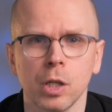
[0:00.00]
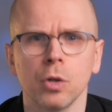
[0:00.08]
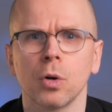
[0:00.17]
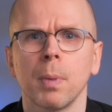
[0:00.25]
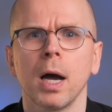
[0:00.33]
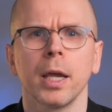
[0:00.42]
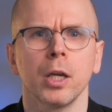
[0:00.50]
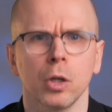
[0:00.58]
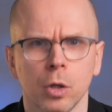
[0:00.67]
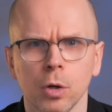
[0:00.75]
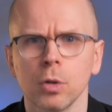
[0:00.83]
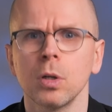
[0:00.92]
You're buying
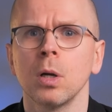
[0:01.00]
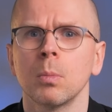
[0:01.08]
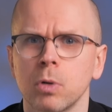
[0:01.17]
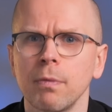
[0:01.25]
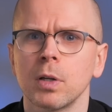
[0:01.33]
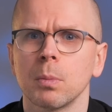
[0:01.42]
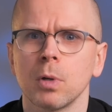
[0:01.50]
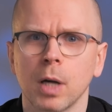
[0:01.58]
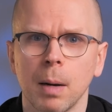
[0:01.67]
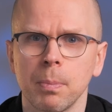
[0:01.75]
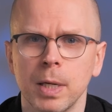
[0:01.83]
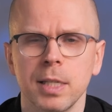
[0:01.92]
good, profitable
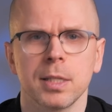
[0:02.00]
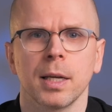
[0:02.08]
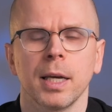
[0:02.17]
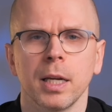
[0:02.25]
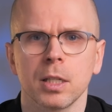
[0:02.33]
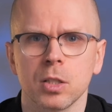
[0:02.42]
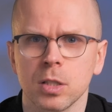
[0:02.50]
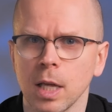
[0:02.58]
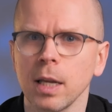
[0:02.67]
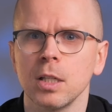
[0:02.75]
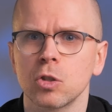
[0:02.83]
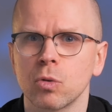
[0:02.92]
companies and getting a
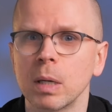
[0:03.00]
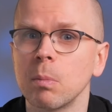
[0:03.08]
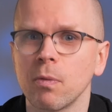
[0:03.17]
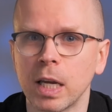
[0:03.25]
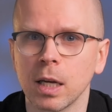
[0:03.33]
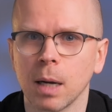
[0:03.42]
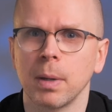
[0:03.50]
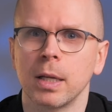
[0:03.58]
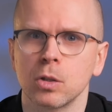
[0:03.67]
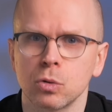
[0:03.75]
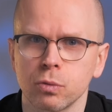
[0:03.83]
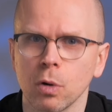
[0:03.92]
steady stream of income
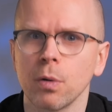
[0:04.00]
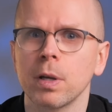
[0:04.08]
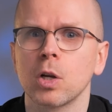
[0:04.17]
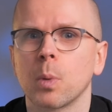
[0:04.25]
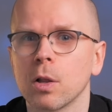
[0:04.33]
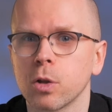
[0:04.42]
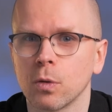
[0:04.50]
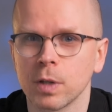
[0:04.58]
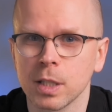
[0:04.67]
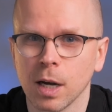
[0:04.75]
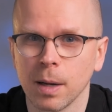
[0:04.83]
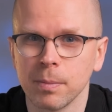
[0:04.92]
and growing your wealth over
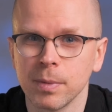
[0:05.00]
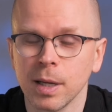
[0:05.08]
time.